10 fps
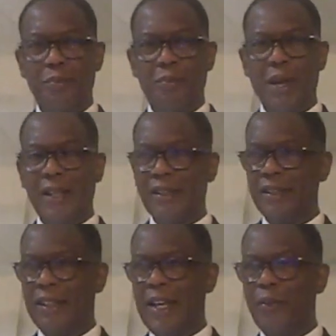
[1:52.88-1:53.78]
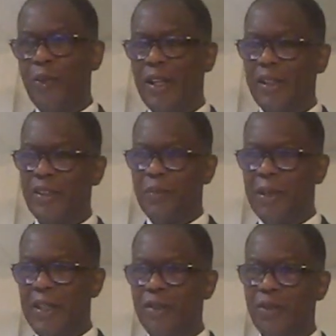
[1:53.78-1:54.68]
balance it out where I
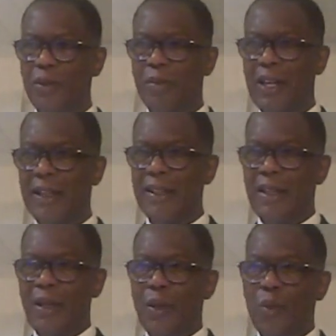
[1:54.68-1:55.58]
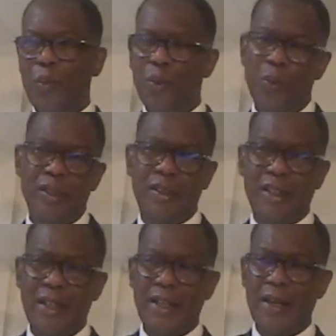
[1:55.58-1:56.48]
explained to him, like, when we
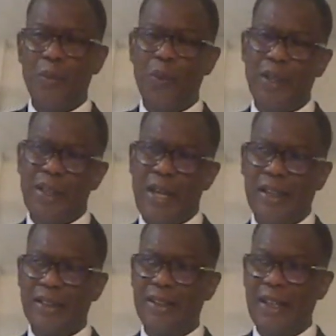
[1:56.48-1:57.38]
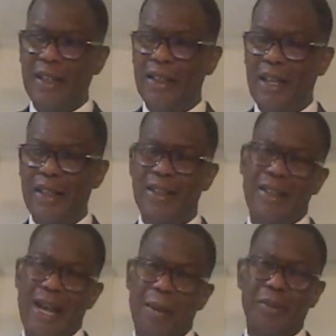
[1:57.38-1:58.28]
say that, we're not saying that in
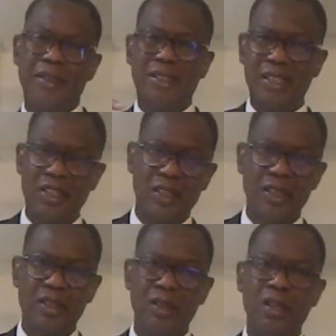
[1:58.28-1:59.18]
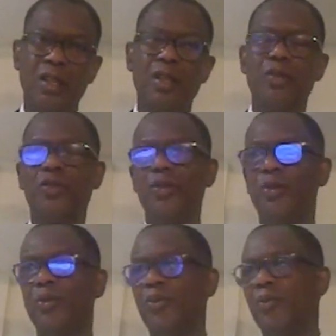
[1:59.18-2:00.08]
opposition
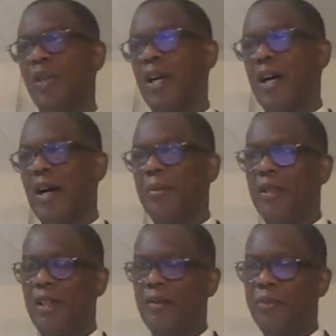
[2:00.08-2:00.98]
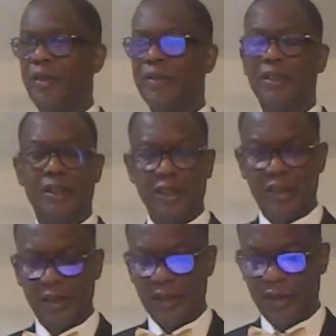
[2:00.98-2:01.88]
to our beloved brothers and
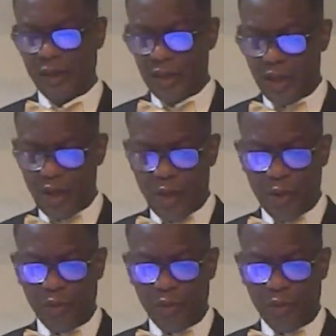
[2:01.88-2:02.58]
sisters who